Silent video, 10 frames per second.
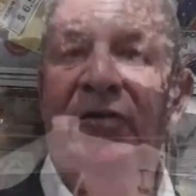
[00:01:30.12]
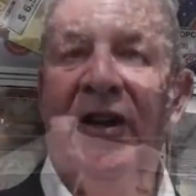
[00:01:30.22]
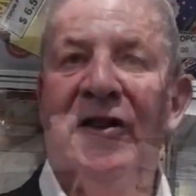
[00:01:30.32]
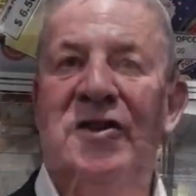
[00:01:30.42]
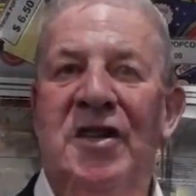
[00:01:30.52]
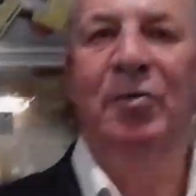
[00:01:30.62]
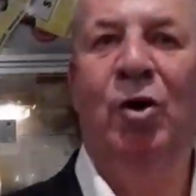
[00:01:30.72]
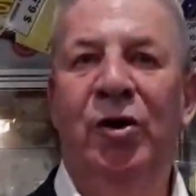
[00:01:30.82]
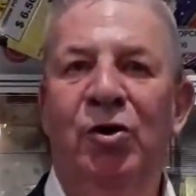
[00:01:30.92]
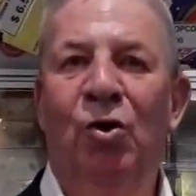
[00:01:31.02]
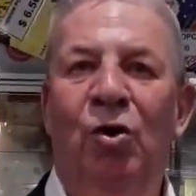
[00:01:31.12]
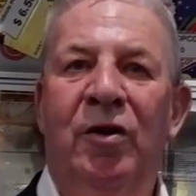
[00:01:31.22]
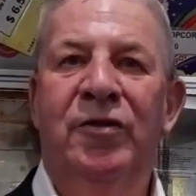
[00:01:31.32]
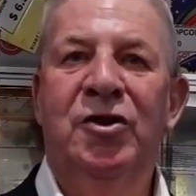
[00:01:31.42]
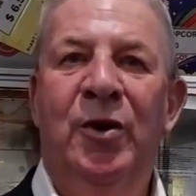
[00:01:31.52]
haven't had a cinema in
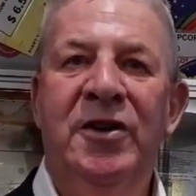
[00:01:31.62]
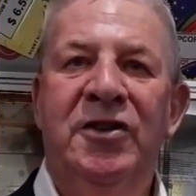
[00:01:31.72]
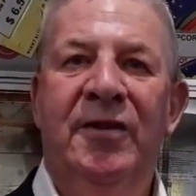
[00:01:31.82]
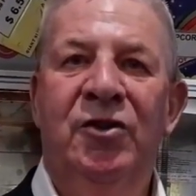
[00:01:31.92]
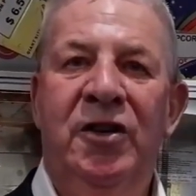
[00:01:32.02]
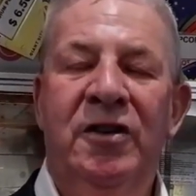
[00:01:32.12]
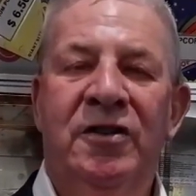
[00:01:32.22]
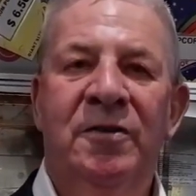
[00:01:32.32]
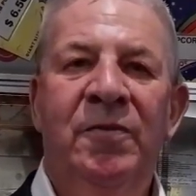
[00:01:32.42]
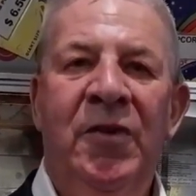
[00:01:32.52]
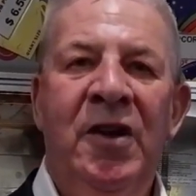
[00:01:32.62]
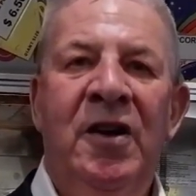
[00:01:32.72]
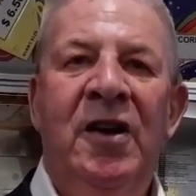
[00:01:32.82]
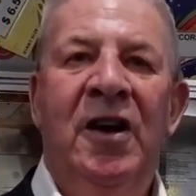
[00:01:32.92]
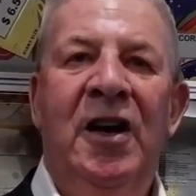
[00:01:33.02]
Gawler for 27 years.
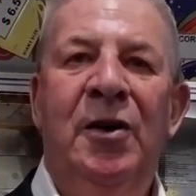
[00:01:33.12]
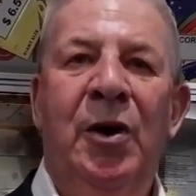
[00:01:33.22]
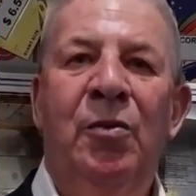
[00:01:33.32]
And he